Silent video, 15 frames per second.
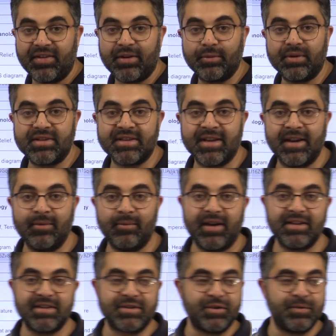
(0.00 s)
towards the end,
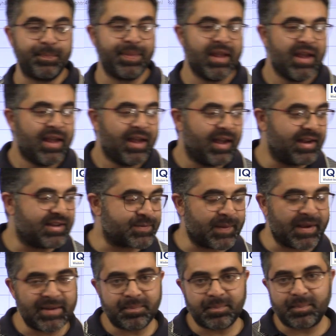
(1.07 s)
why so? it's
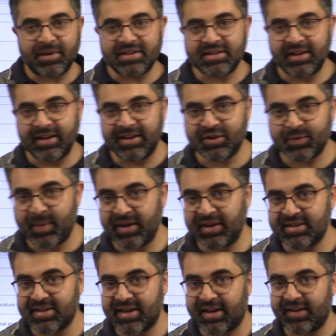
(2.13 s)
my personal
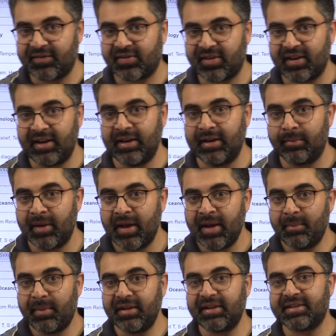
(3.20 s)
experience that I've seen.
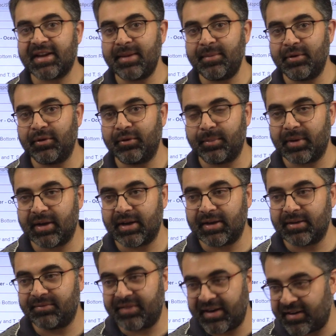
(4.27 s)
By the time, you know,
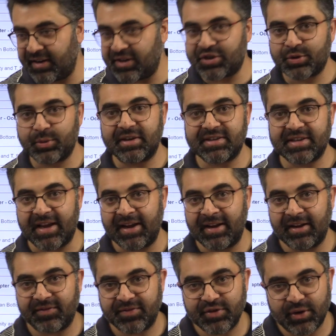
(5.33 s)
uh, we reach towards the end
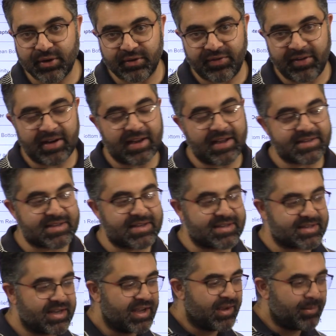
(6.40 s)
of geography
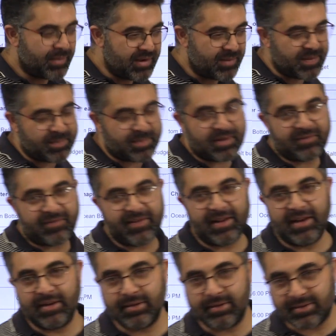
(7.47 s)
classes, many people
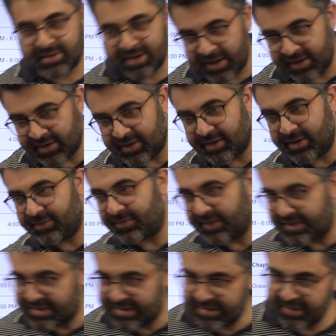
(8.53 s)
feel tired,
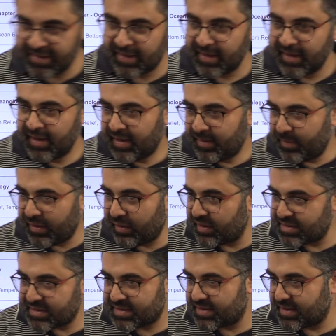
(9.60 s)
fatigue,
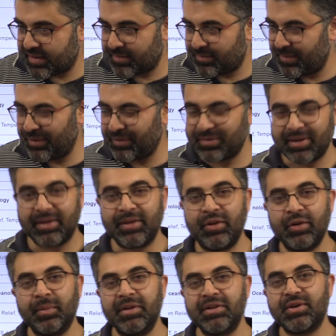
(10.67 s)
because, uh, you know, the
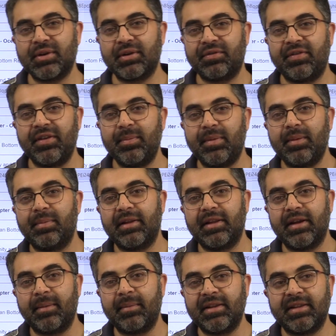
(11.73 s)
human geography people,
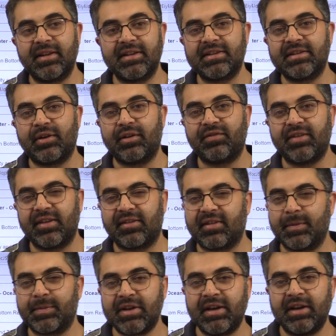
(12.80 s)
I mean, there's a lot of
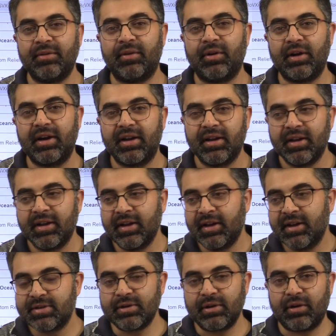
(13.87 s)
description involved.
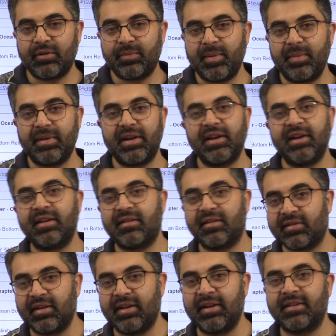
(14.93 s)
So a lot of people are
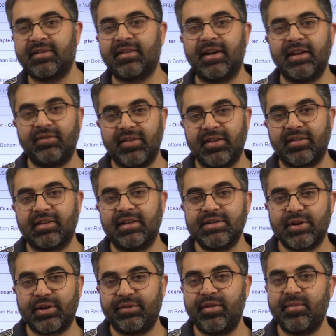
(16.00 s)
interested in studying physical
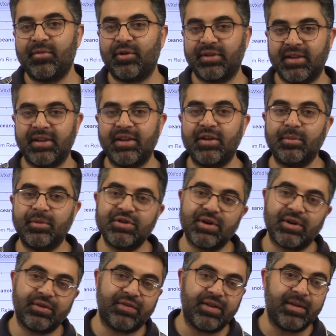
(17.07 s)
geography more than the human
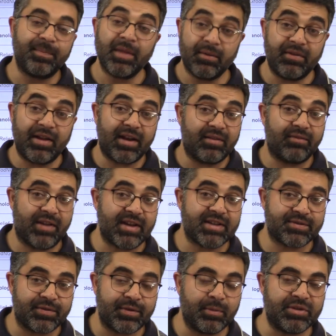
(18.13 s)
geography, where,
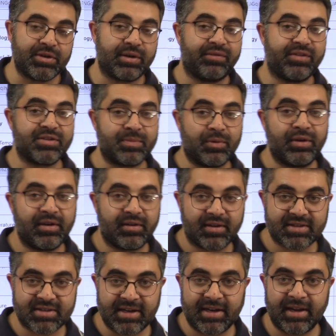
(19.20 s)
whereas human geography is more
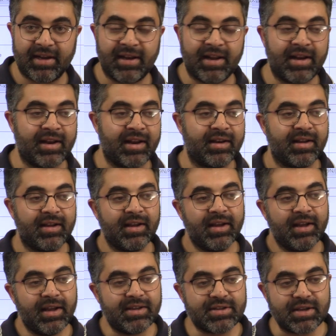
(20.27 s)
interesting and, and, and
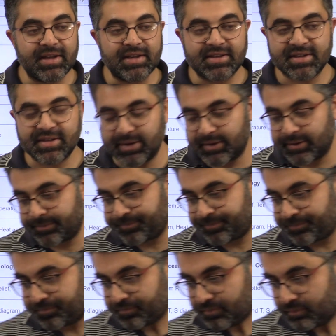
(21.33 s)
it's, it's uh,
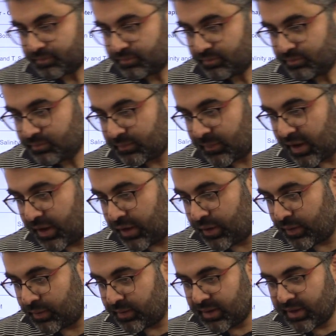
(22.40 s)
you
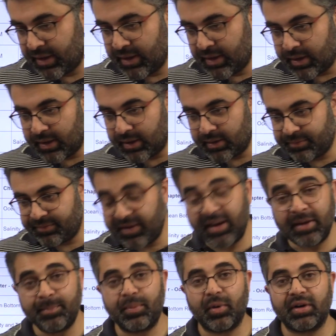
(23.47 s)
know, uh, very
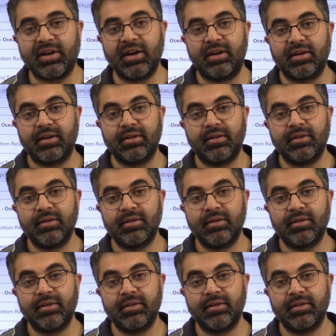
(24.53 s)
important